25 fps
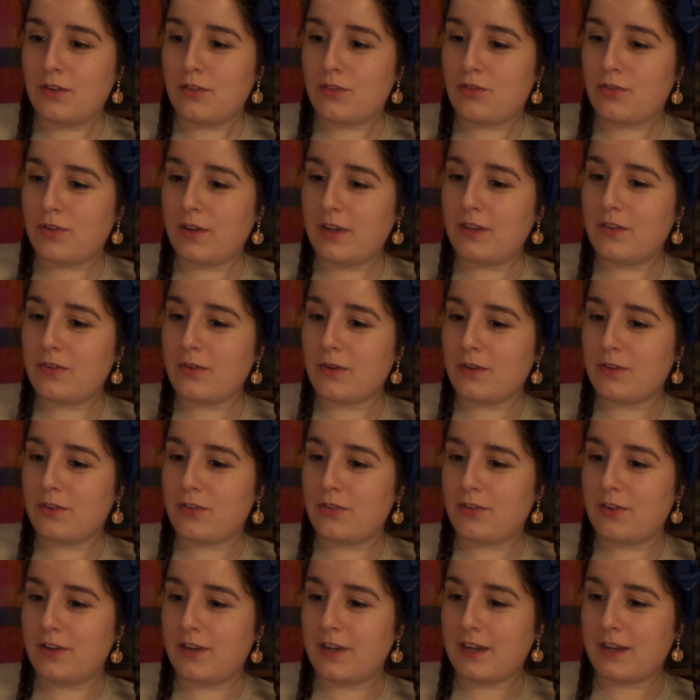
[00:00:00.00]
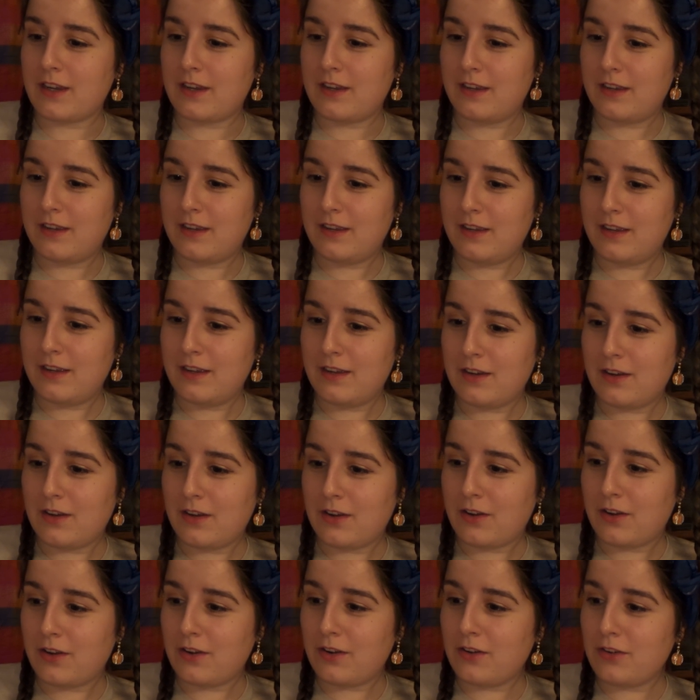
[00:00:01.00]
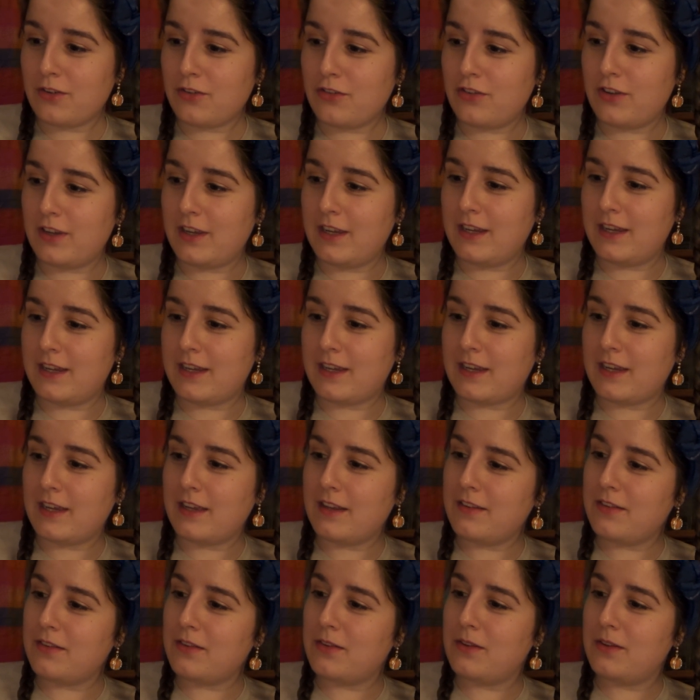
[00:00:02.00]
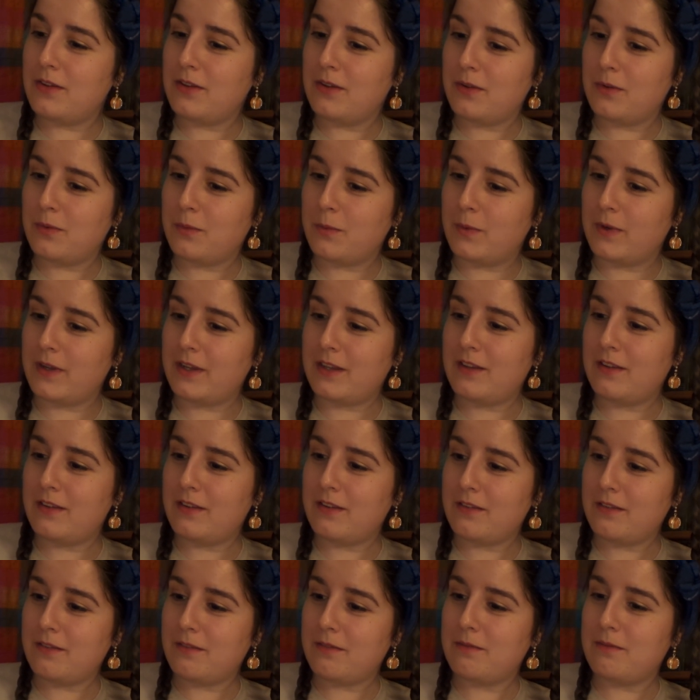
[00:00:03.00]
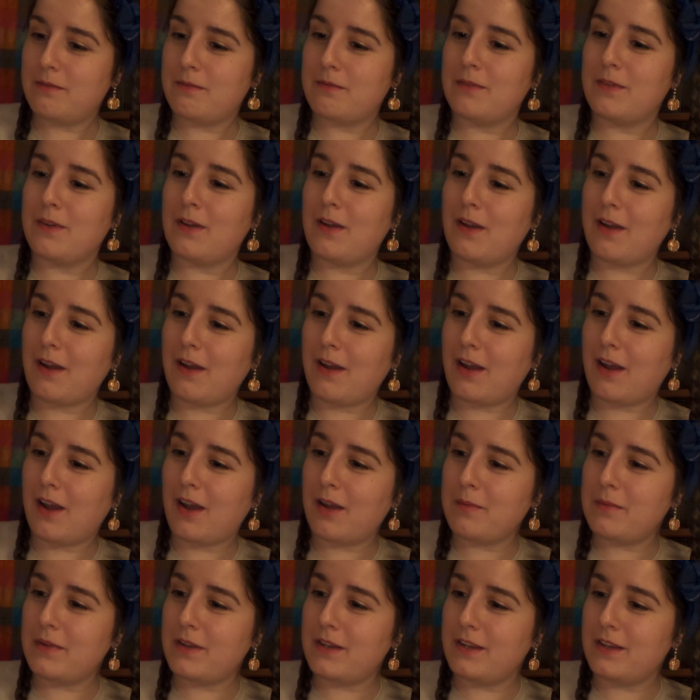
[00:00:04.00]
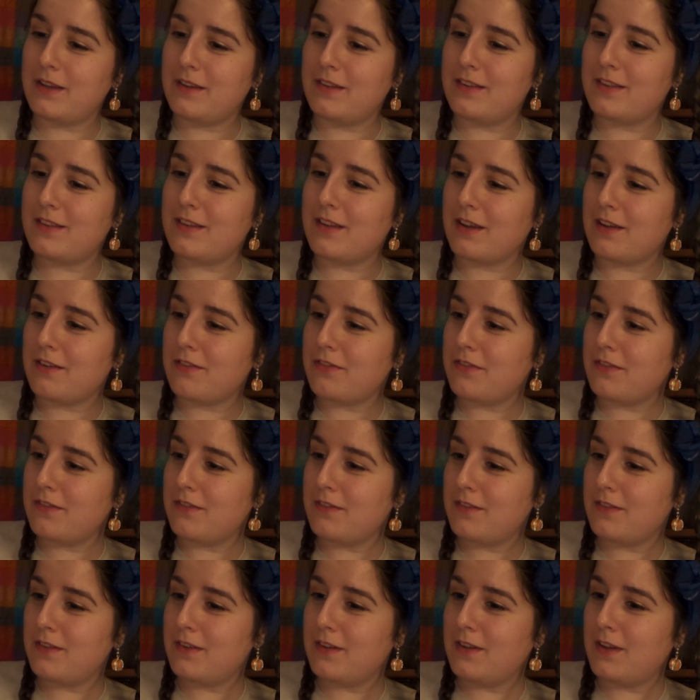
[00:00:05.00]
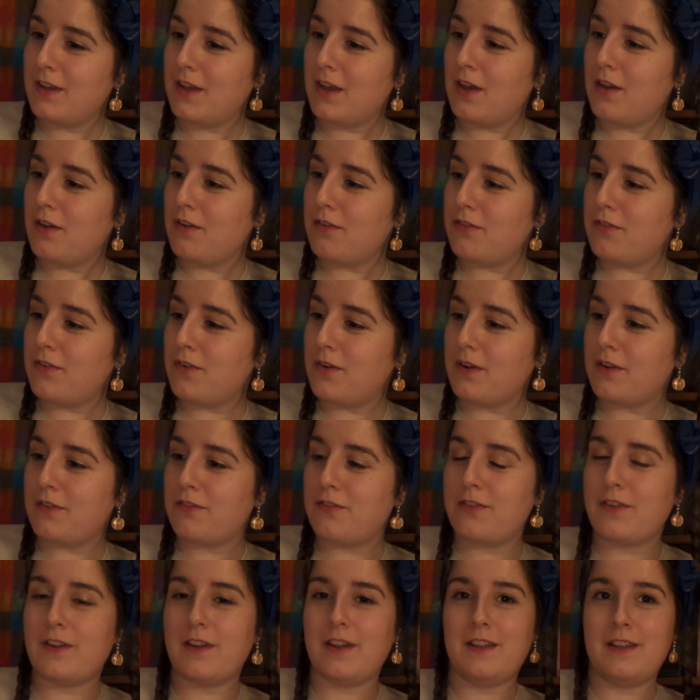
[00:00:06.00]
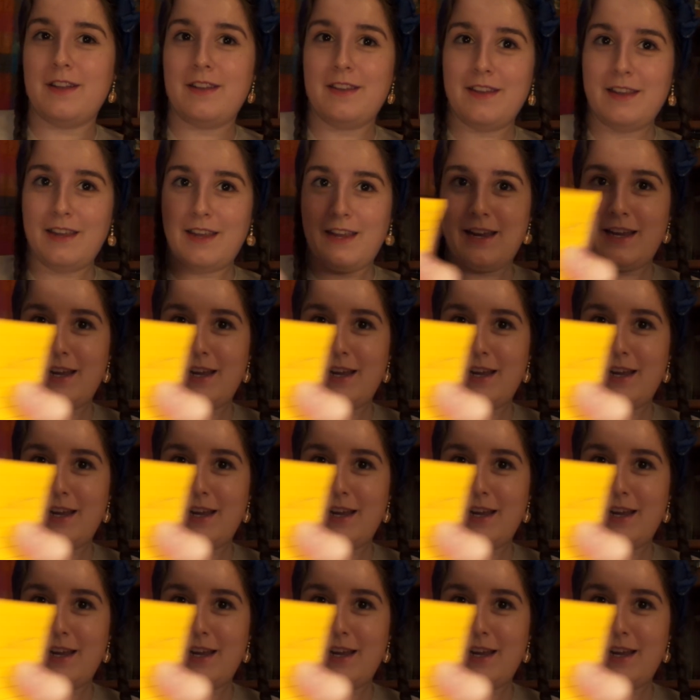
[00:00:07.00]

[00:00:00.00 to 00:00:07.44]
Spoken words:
Treat or trick? Hershey kiss with almond and stuff for a friend.